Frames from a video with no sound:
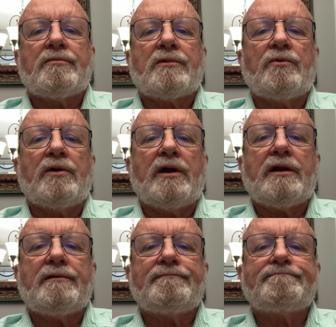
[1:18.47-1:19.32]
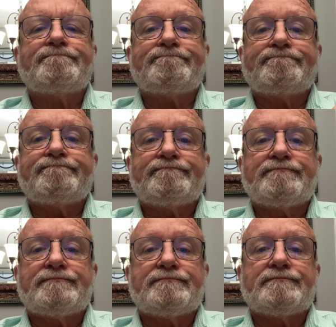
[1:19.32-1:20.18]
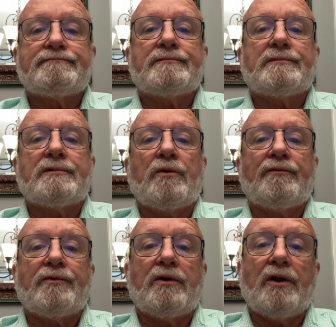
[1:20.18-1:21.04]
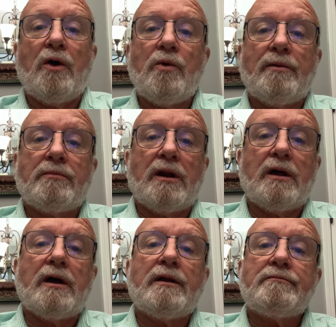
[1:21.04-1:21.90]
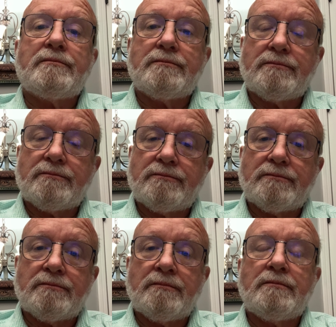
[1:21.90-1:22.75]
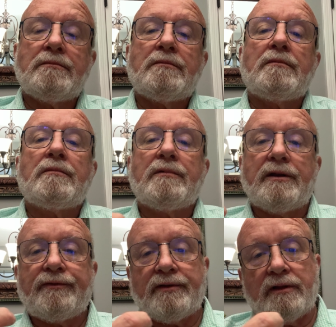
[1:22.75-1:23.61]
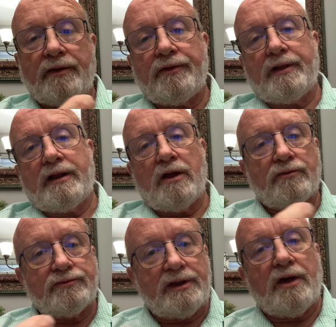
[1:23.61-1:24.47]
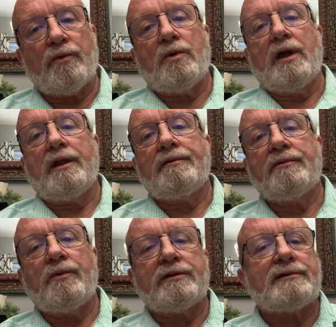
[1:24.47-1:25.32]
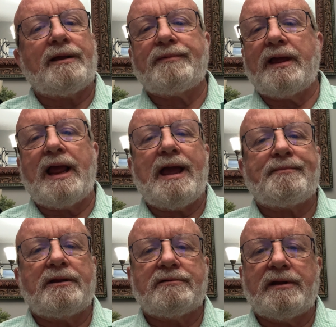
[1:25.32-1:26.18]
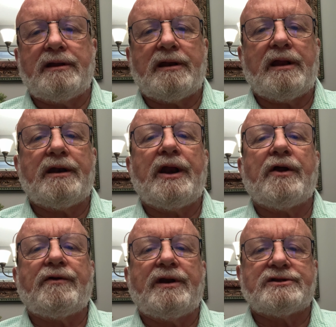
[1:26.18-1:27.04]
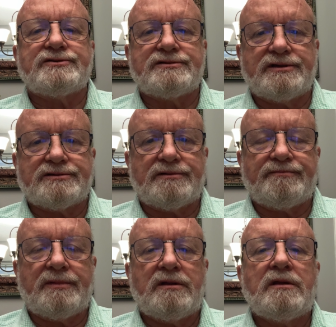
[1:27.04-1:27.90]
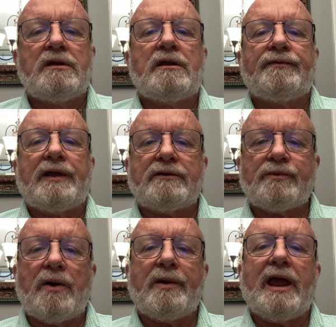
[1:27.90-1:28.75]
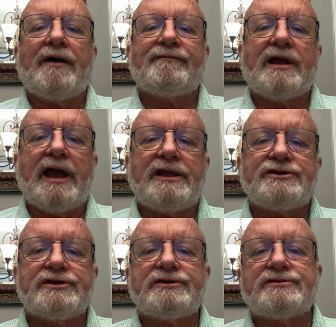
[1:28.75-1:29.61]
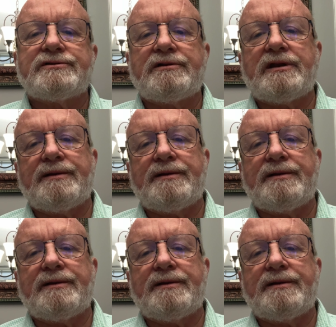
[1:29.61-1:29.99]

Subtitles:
Correct? So if we're low in blood, then it goes the other way. Well, the same thing happens in an air conditioning system. That's why we have gauges and